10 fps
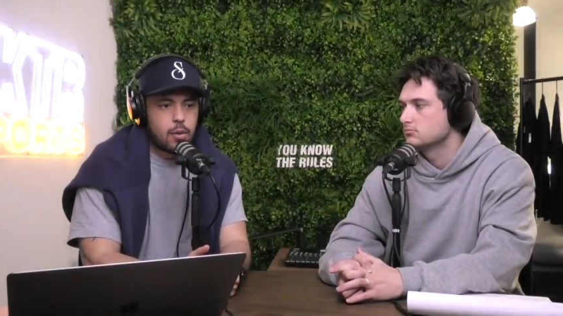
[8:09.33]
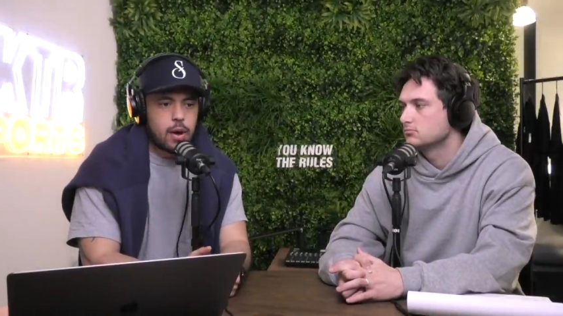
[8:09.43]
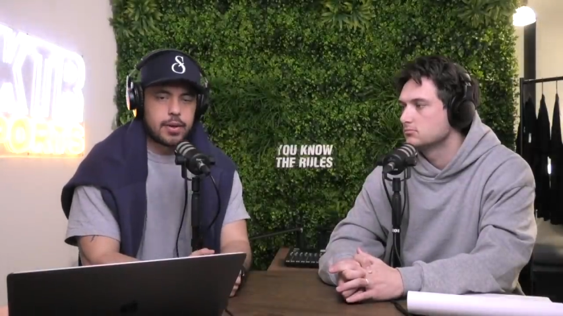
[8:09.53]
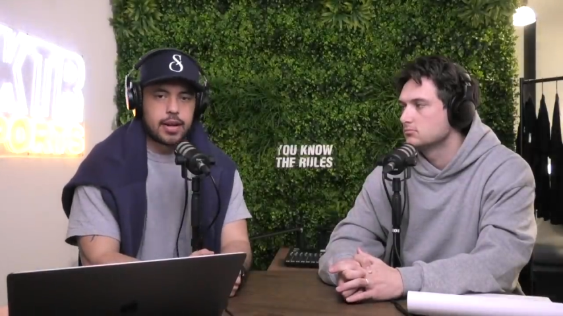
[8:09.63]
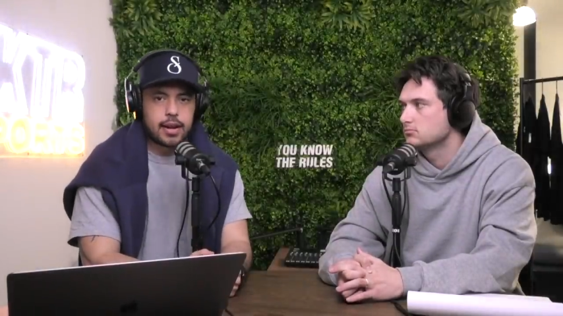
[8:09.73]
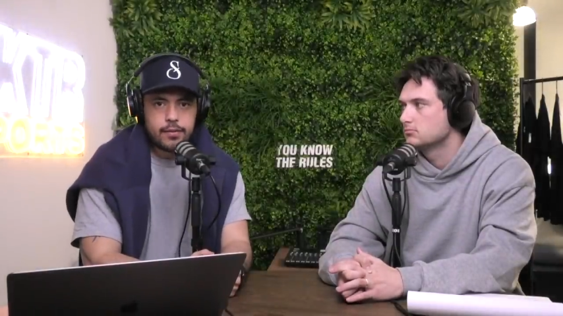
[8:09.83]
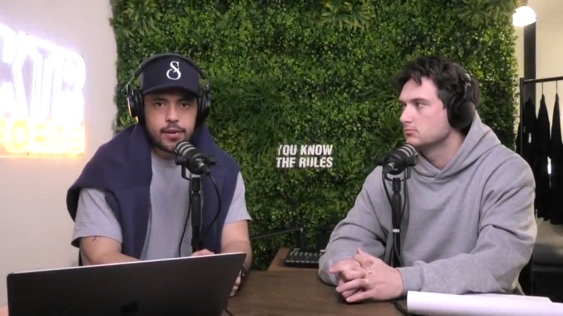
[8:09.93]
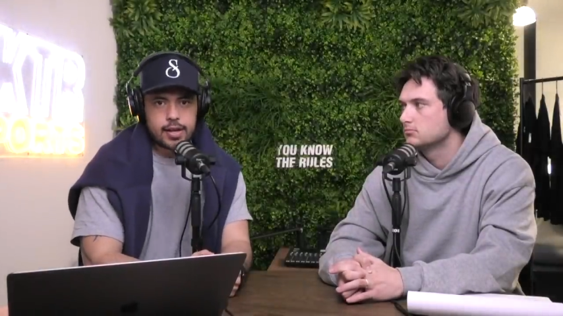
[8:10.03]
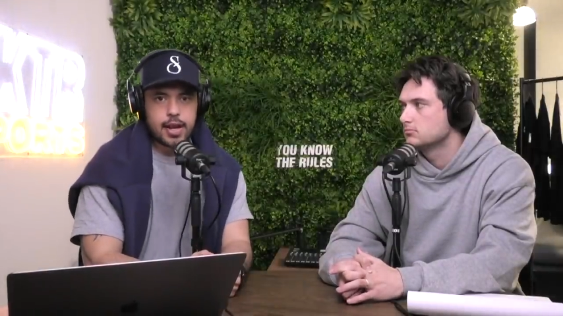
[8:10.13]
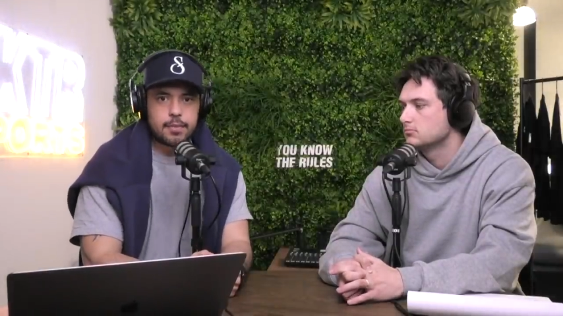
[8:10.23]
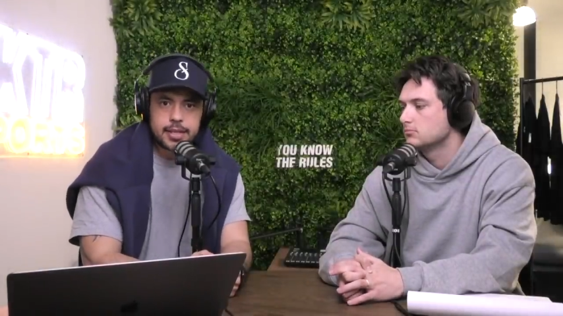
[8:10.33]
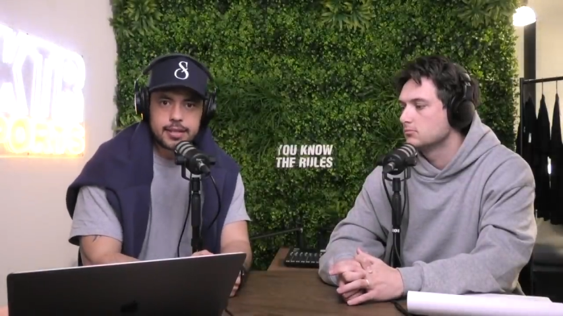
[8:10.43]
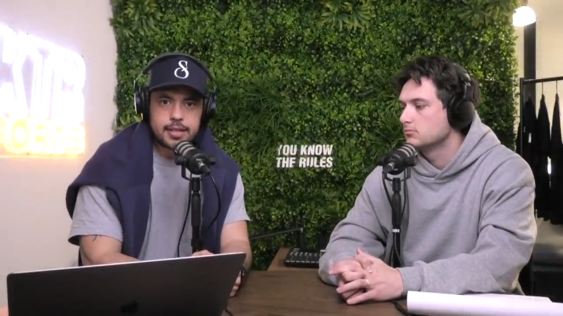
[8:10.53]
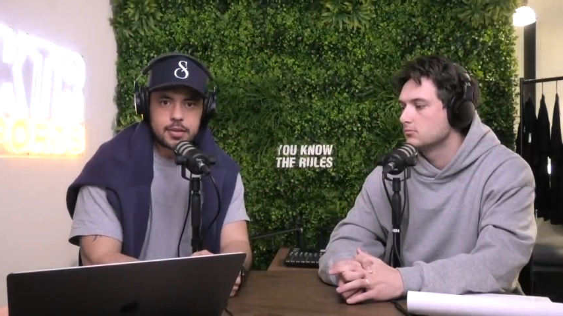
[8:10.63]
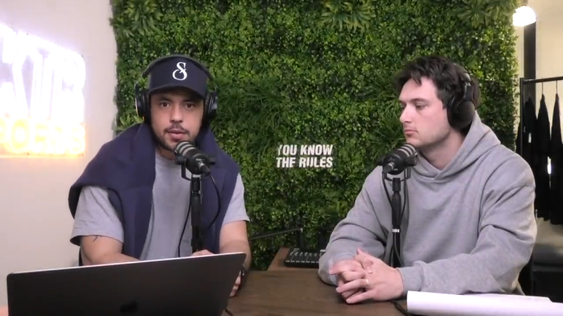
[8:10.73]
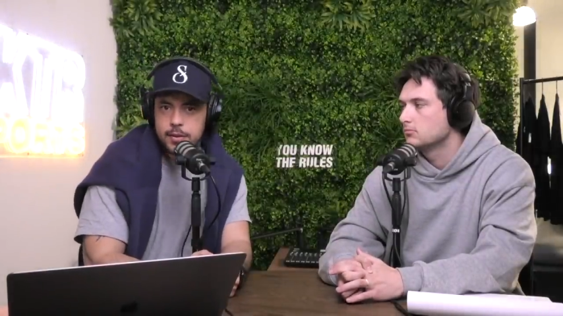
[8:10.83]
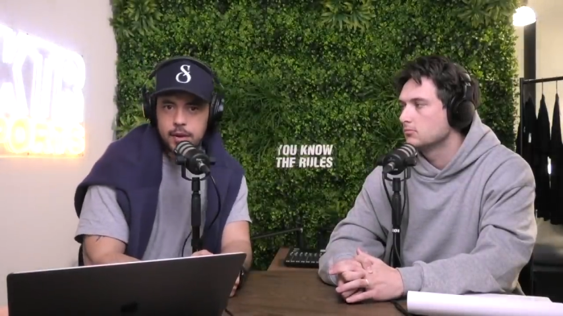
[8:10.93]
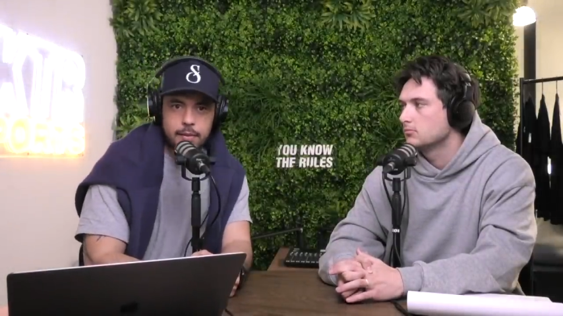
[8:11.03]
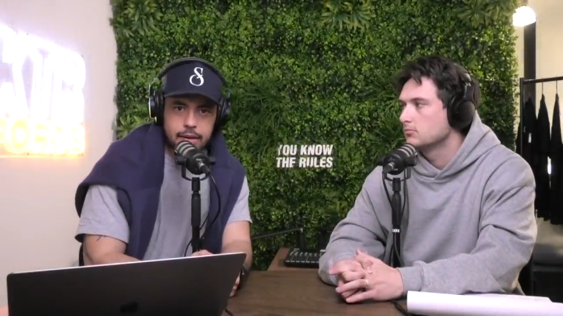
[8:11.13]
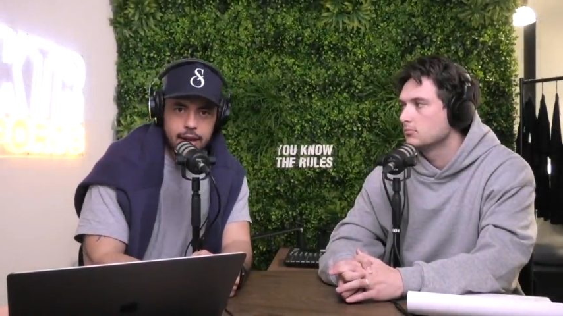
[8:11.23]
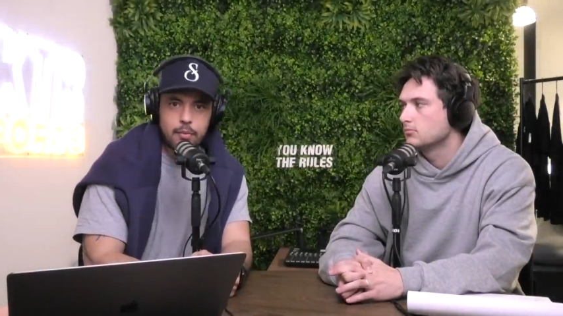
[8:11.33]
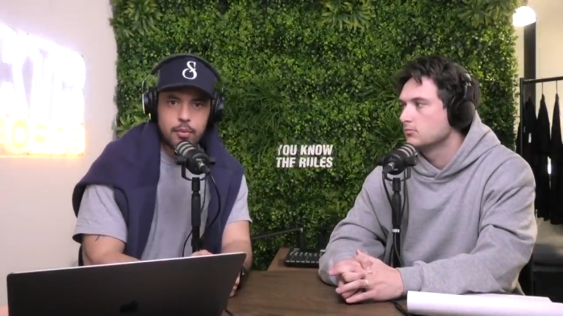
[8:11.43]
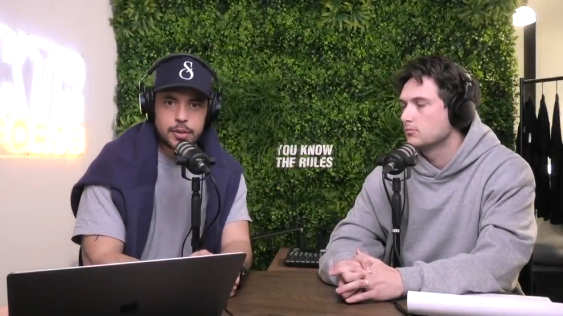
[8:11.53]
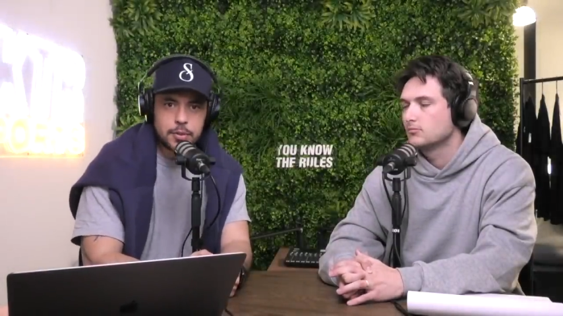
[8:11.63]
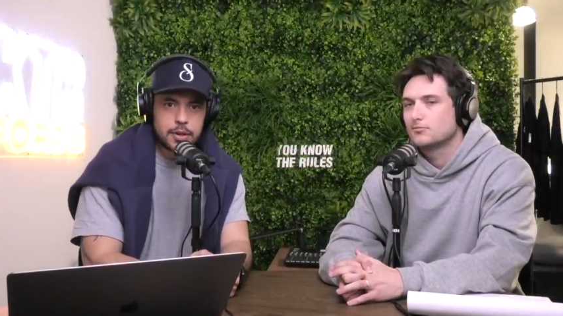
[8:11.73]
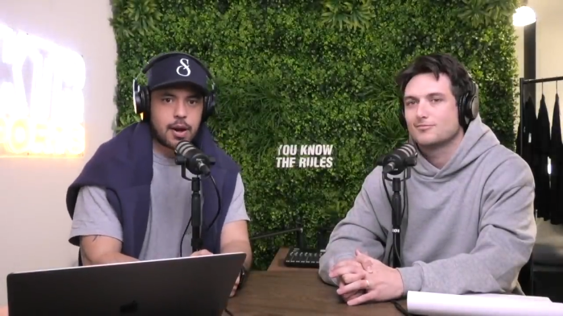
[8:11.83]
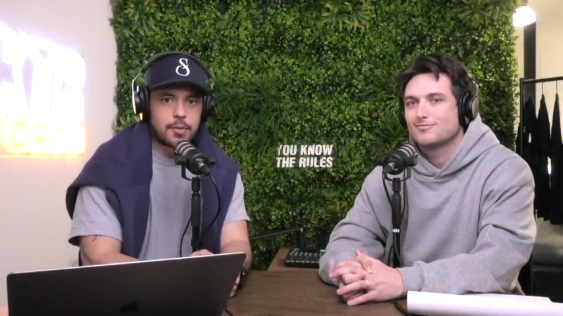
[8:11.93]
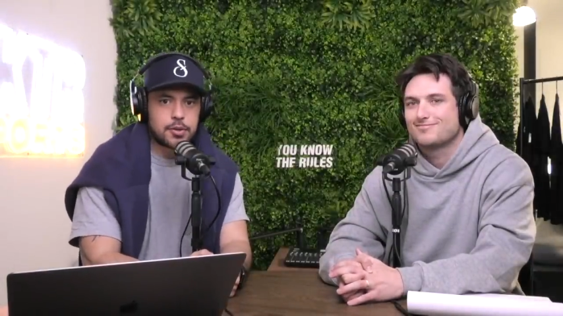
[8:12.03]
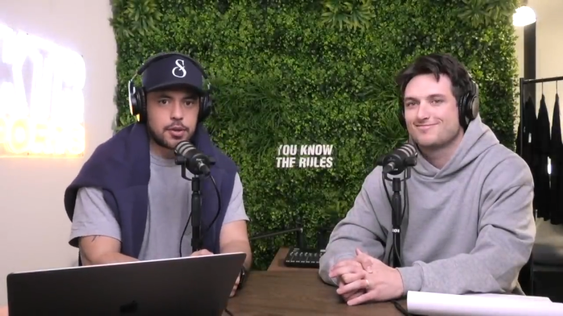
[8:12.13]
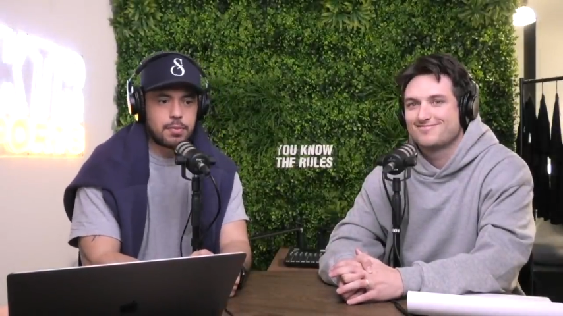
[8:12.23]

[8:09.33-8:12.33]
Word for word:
Speaker 1: Won't be like, fuck, come text us all the time and go, hey boys, what you're up to.